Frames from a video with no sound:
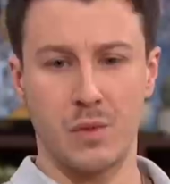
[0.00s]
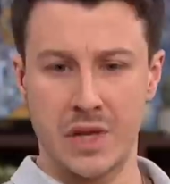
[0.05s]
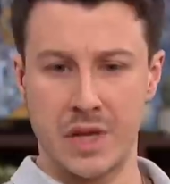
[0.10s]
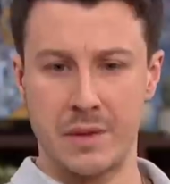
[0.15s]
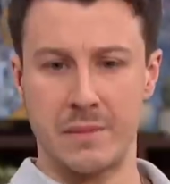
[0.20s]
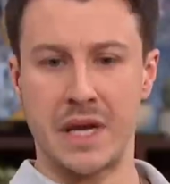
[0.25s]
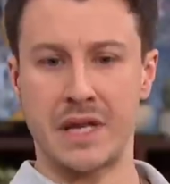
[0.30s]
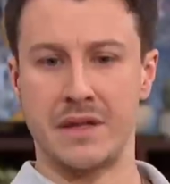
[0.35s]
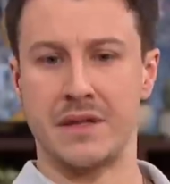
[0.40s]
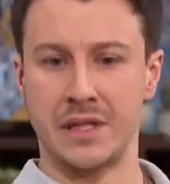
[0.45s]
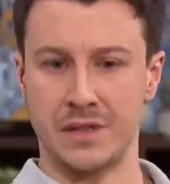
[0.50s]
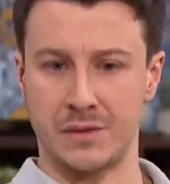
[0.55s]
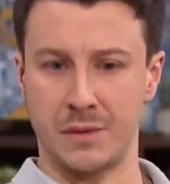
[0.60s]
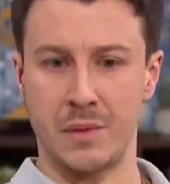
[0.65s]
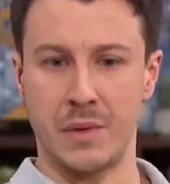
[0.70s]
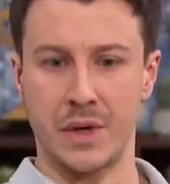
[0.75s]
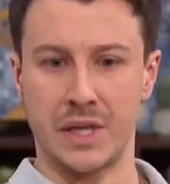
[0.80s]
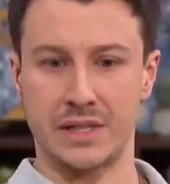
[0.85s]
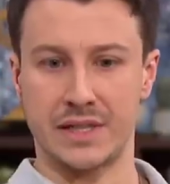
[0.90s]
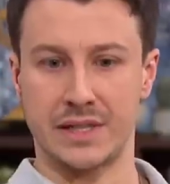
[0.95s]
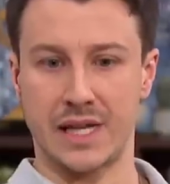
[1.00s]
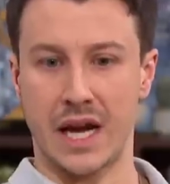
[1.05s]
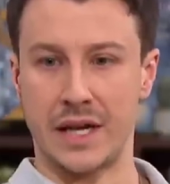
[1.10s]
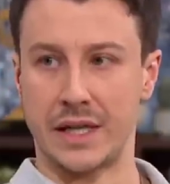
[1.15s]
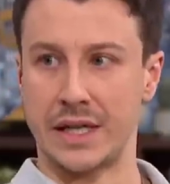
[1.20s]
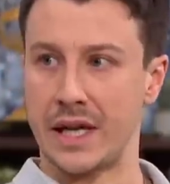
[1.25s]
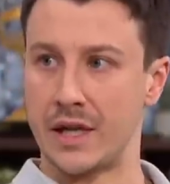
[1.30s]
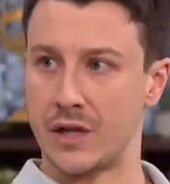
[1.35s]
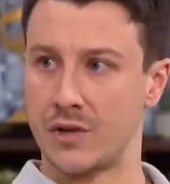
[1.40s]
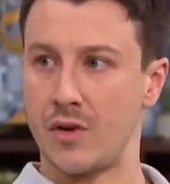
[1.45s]
one of the main things we wanted to
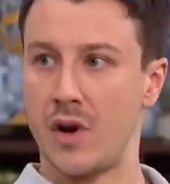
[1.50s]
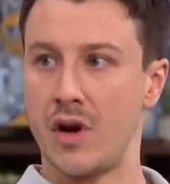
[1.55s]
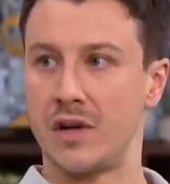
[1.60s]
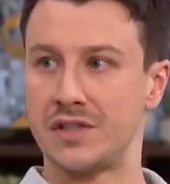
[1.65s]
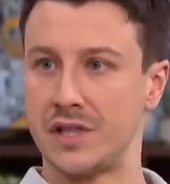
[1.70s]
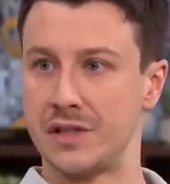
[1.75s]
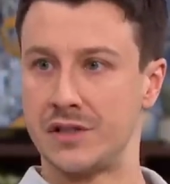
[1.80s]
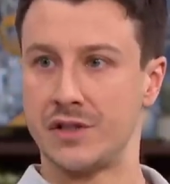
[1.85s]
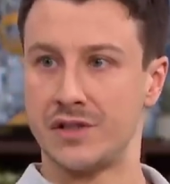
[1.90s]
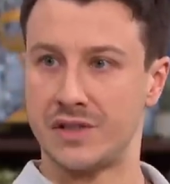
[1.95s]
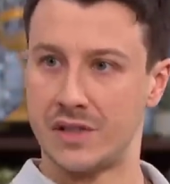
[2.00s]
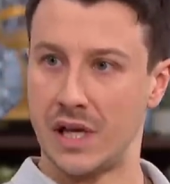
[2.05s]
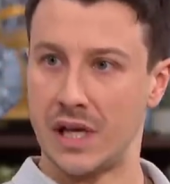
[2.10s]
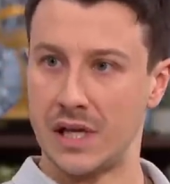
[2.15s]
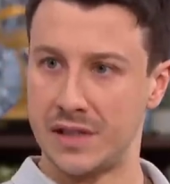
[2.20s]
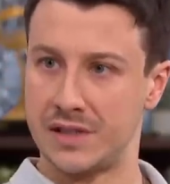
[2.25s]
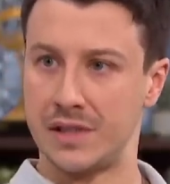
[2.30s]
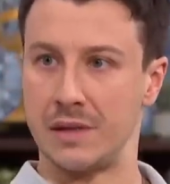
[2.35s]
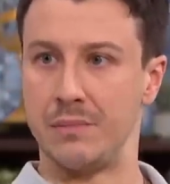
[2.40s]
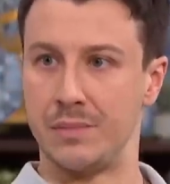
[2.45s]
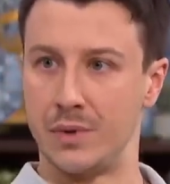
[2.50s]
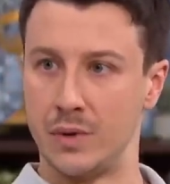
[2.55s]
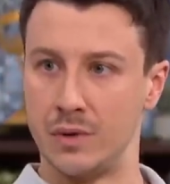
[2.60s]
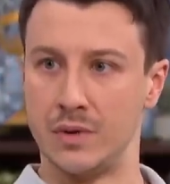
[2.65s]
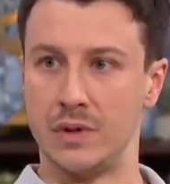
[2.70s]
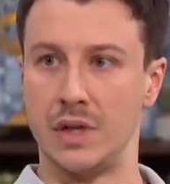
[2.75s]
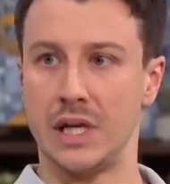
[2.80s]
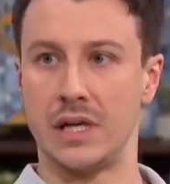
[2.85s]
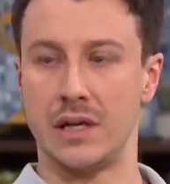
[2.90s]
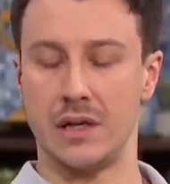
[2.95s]
kind of get across as just a
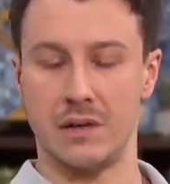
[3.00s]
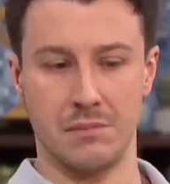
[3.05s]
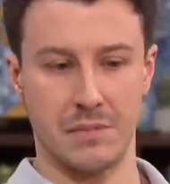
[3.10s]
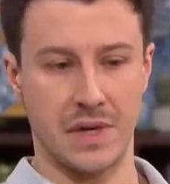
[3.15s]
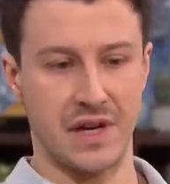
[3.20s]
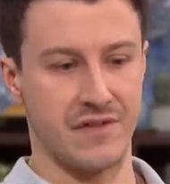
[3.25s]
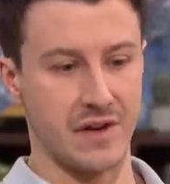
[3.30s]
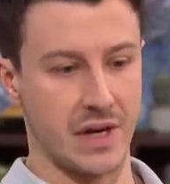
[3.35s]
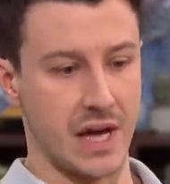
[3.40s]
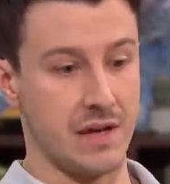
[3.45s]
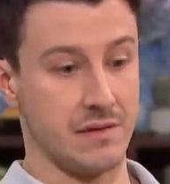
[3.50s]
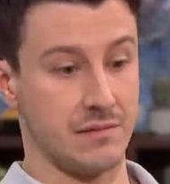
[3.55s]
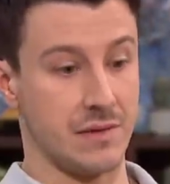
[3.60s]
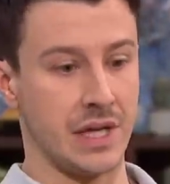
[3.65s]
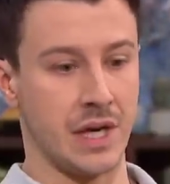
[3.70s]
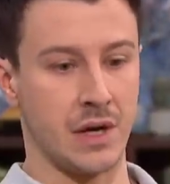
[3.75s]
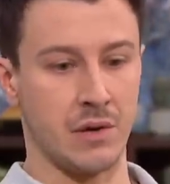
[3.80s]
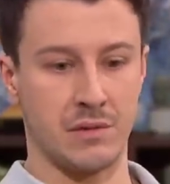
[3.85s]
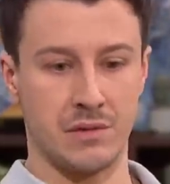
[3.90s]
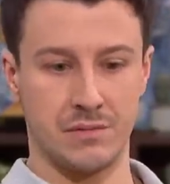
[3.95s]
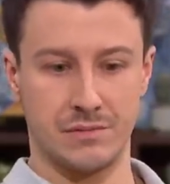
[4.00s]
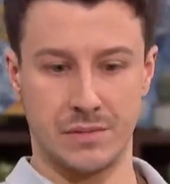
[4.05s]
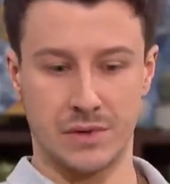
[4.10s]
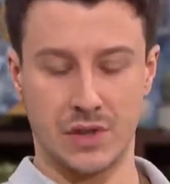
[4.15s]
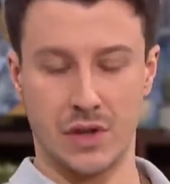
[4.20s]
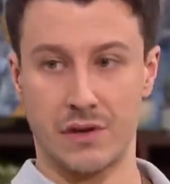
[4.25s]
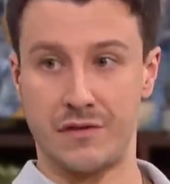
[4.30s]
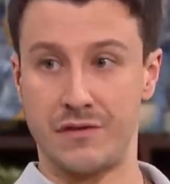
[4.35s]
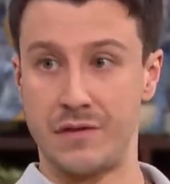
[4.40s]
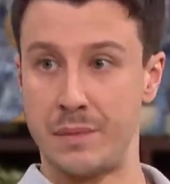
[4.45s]
simple, if it, you know,
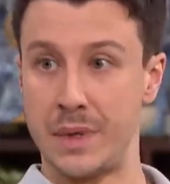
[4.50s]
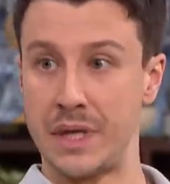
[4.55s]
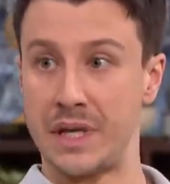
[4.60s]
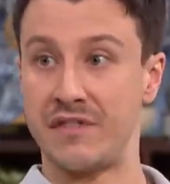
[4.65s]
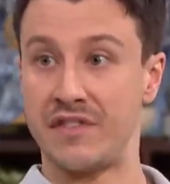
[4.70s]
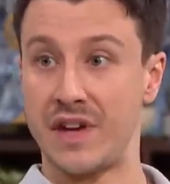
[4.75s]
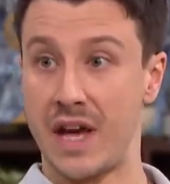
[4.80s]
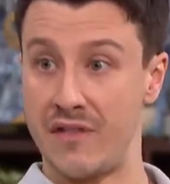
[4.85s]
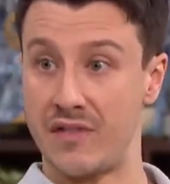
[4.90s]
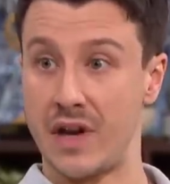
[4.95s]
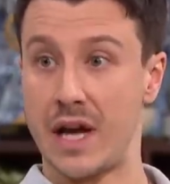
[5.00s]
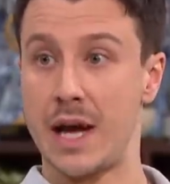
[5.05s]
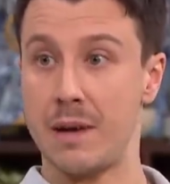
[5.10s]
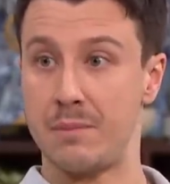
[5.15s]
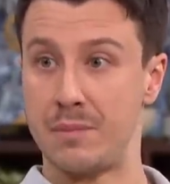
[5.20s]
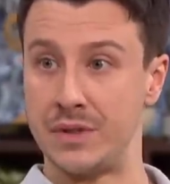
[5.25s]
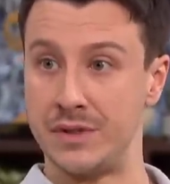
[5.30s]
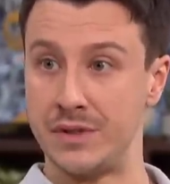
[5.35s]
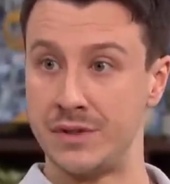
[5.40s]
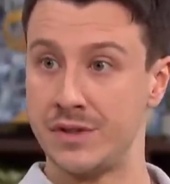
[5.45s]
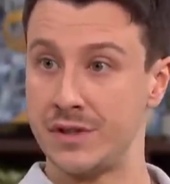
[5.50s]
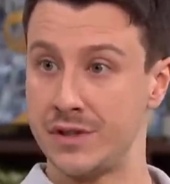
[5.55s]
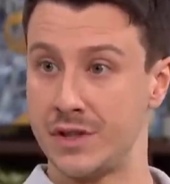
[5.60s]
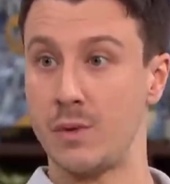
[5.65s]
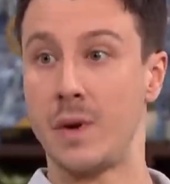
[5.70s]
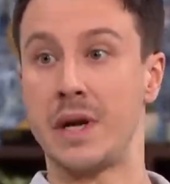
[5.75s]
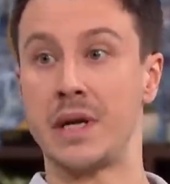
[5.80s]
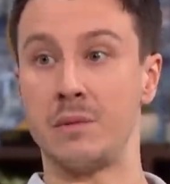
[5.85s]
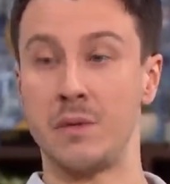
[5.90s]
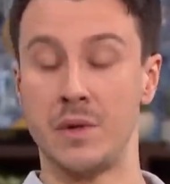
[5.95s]
God forbid, if it ever happens
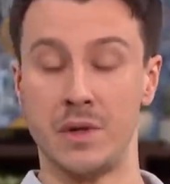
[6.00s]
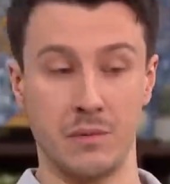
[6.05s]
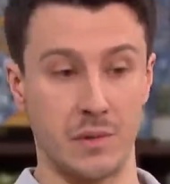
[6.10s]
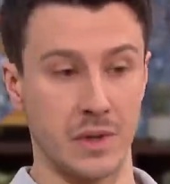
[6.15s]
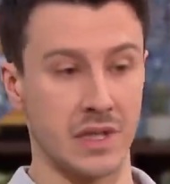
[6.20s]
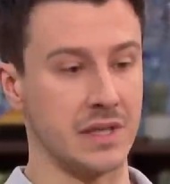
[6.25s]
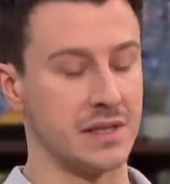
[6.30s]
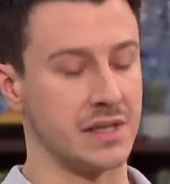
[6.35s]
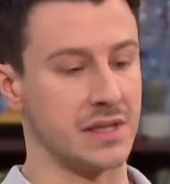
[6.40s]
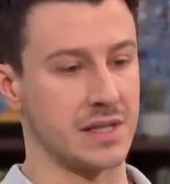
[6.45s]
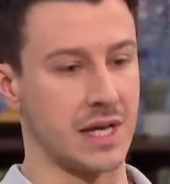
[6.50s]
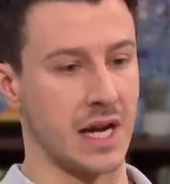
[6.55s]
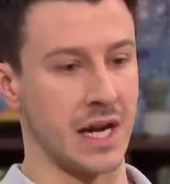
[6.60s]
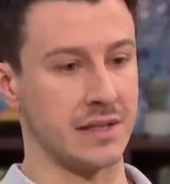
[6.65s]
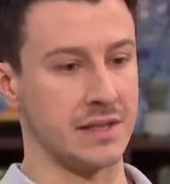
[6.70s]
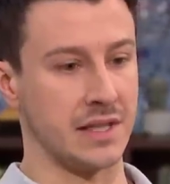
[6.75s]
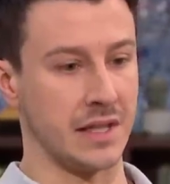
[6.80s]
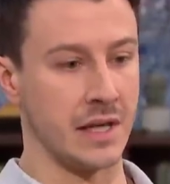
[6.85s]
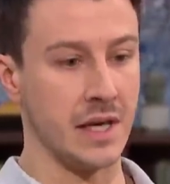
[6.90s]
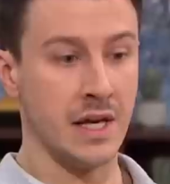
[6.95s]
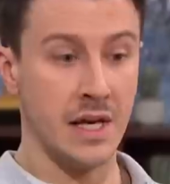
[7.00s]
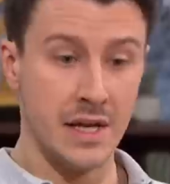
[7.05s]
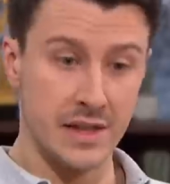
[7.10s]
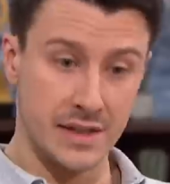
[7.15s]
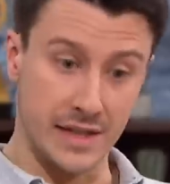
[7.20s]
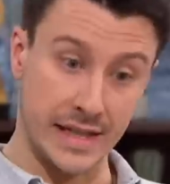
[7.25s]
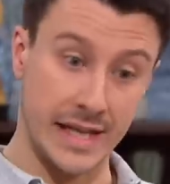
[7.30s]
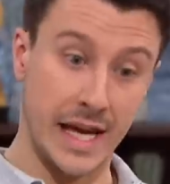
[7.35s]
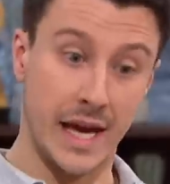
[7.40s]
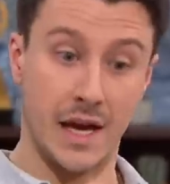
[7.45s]
to anyone within society,
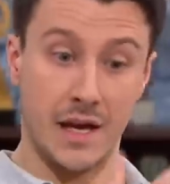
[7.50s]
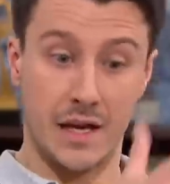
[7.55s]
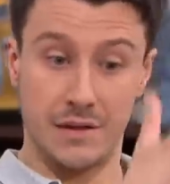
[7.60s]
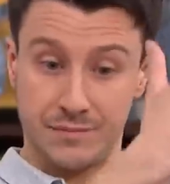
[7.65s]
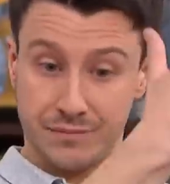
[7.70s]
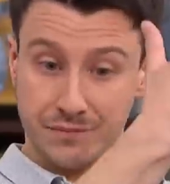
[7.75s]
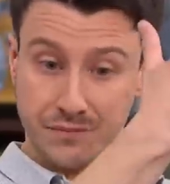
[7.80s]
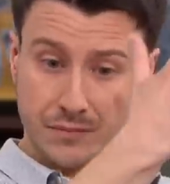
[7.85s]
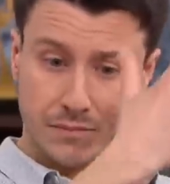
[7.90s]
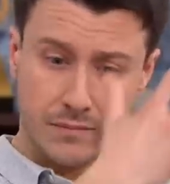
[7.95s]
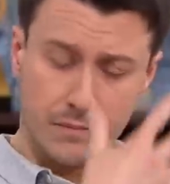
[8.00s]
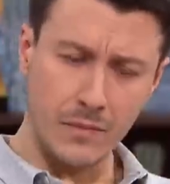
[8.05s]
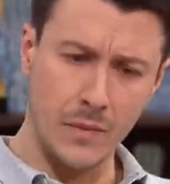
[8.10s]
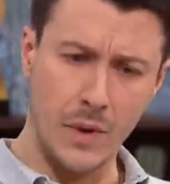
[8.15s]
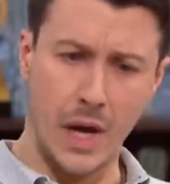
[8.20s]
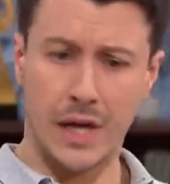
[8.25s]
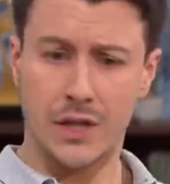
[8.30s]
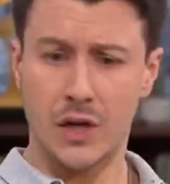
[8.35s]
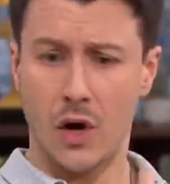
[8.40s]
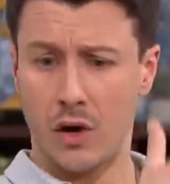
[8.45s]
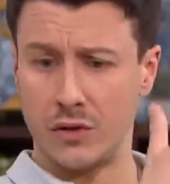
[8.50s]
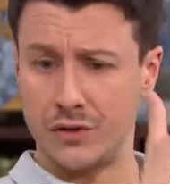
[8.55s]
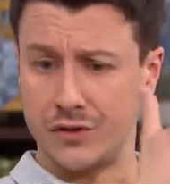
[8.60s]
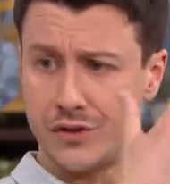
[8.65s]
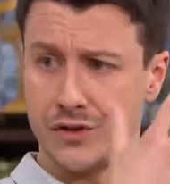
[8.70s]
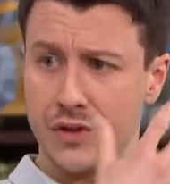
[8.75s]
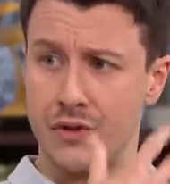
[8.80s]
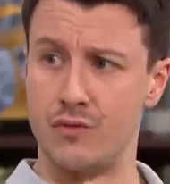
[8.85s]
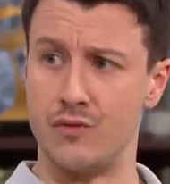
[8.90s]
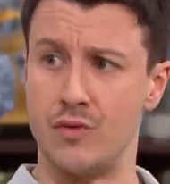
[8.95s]
to get a
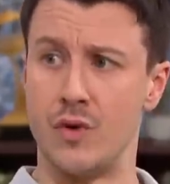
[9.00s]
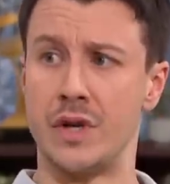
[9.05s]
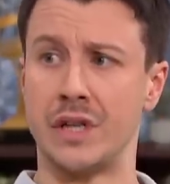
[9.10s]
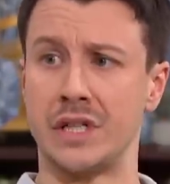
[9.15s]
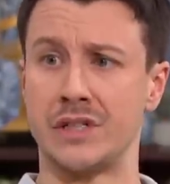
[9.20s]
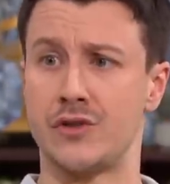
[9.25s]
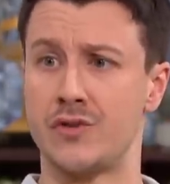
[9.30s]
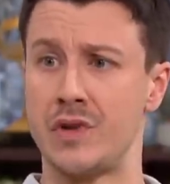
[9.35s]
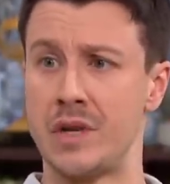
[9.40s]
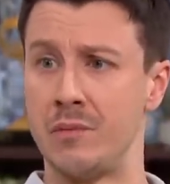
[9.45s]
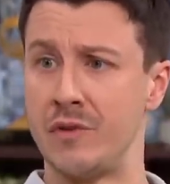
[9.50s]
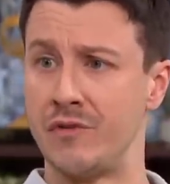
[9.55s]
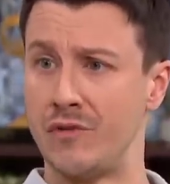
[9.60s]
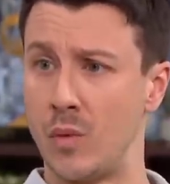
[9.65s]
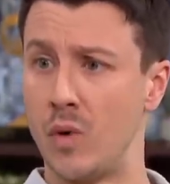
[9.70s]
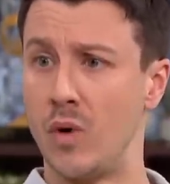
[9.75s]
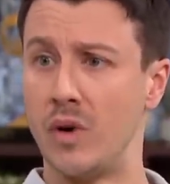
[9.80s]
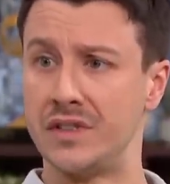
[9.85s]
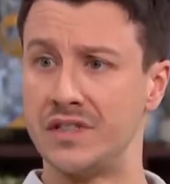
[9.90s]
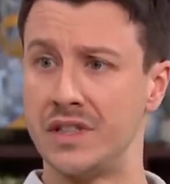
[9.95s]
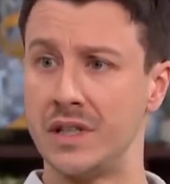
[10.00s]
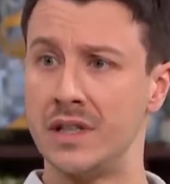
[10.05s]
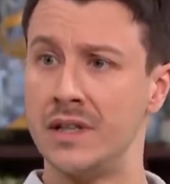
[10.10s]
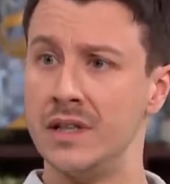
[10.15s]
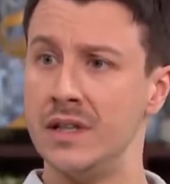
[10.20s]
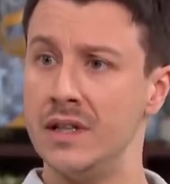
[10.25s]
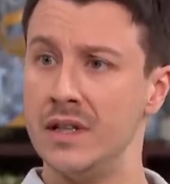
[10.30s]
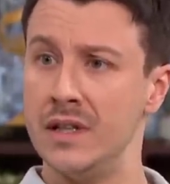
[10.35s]
constant running stream of water.